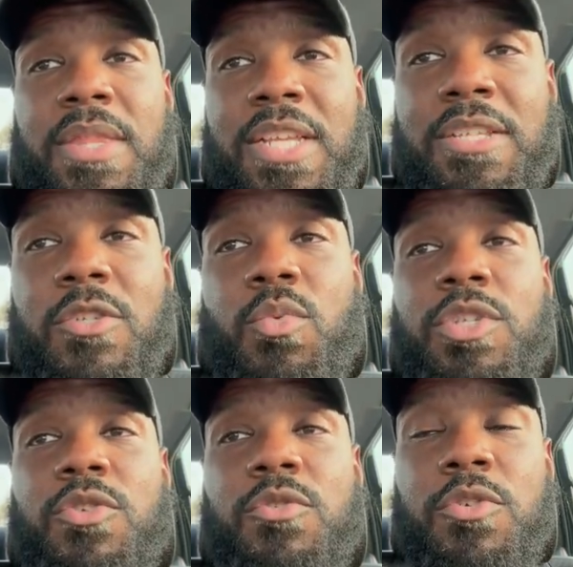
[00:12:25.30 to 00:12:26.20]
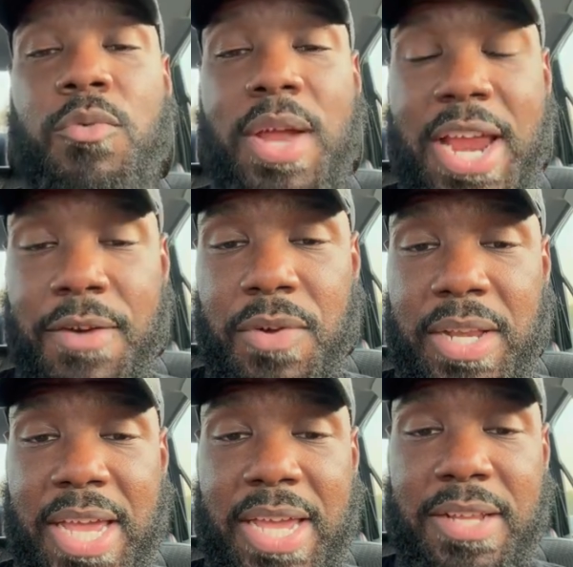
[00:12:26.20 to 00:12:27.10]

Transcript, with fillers: this is what you do every day.